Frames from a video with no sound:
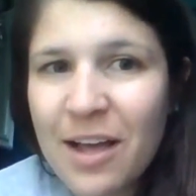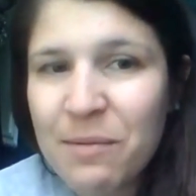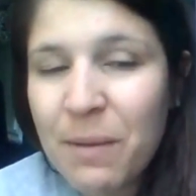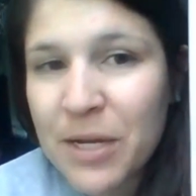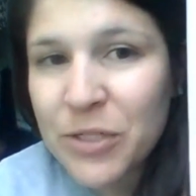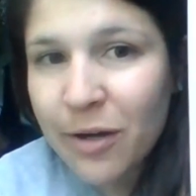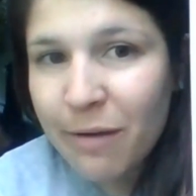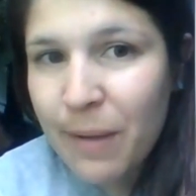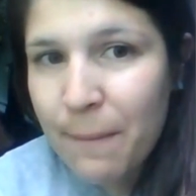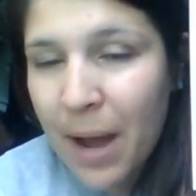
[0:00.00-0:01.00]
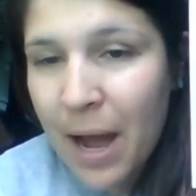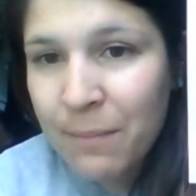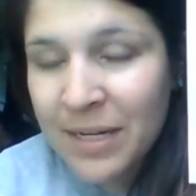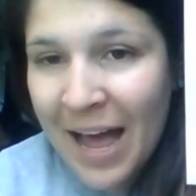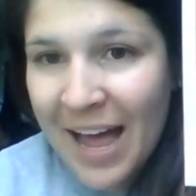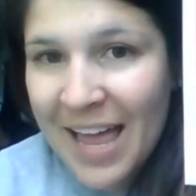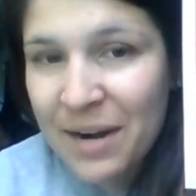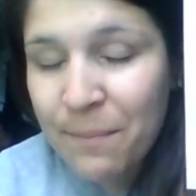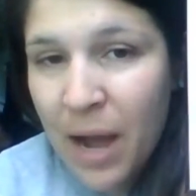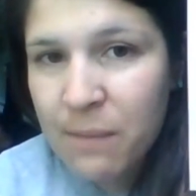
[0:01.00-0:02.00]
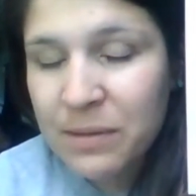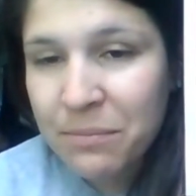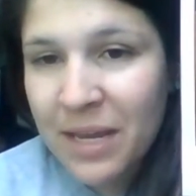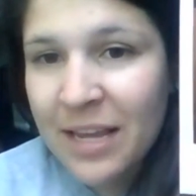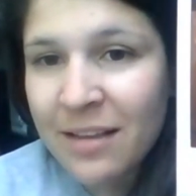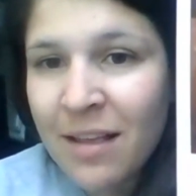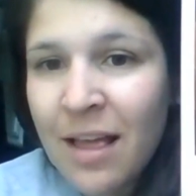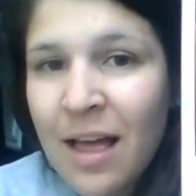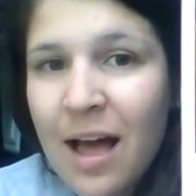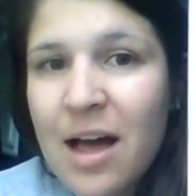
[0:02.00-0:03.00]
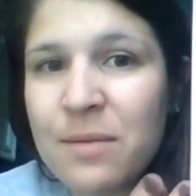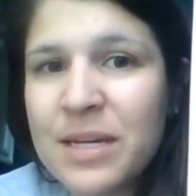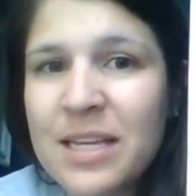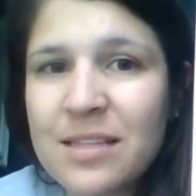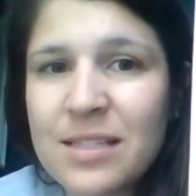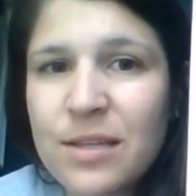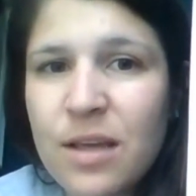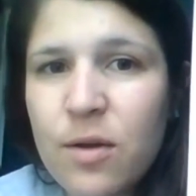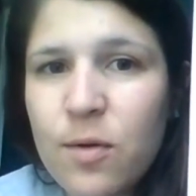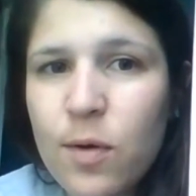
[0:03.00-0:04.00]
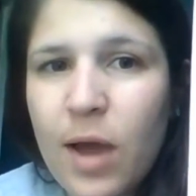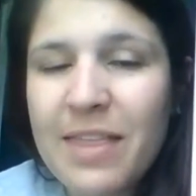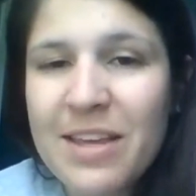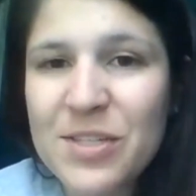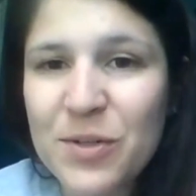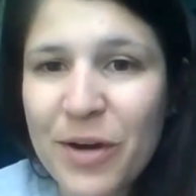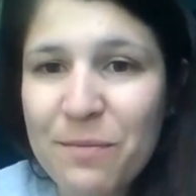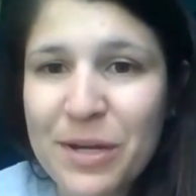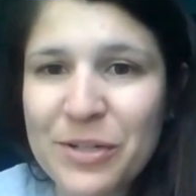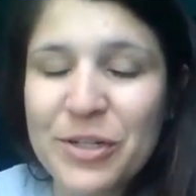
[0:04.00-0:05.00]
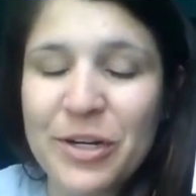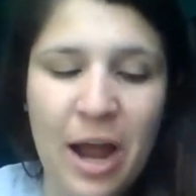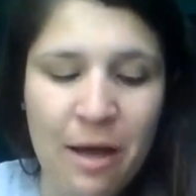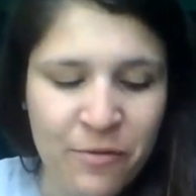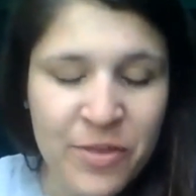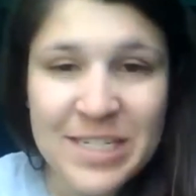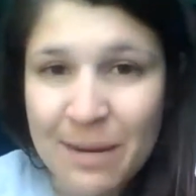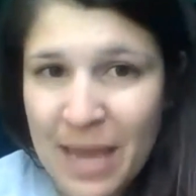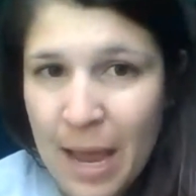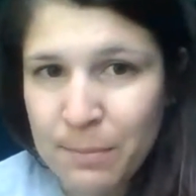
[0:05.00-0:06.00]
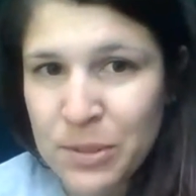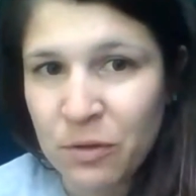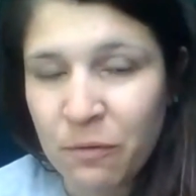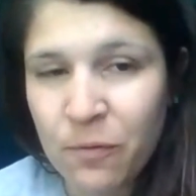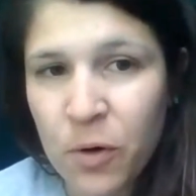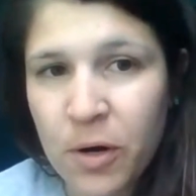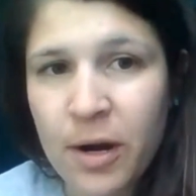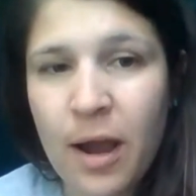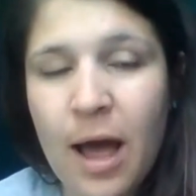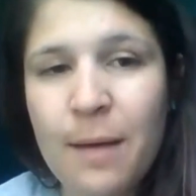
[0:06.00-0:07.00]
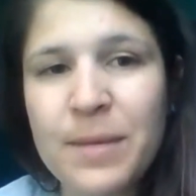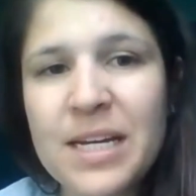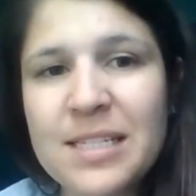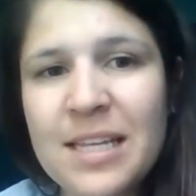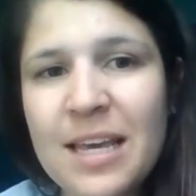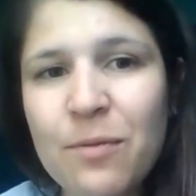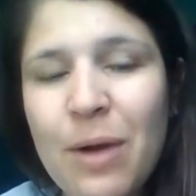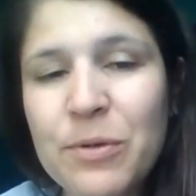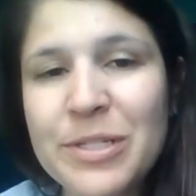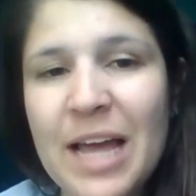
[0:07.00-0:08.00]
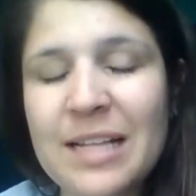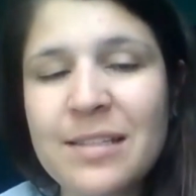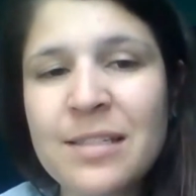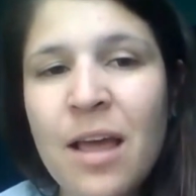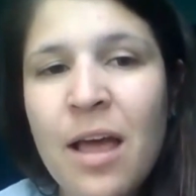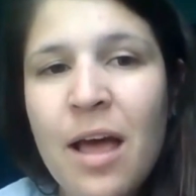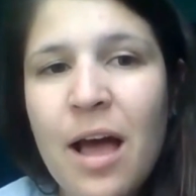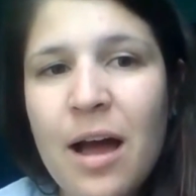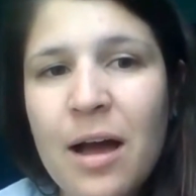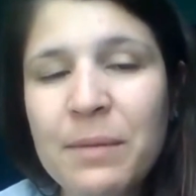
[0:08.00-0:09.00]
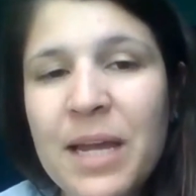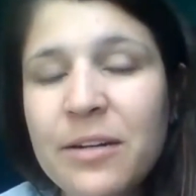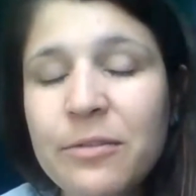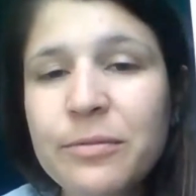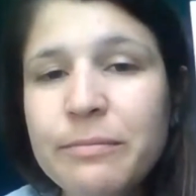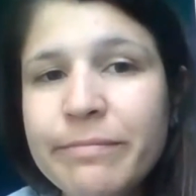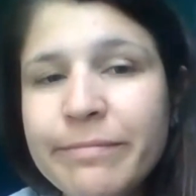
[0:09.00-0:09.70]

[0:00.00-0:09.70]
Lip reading: a picture of my mom and I at a Mom and Me. And this, I think, is a great picture for the time capsule because it represents kind of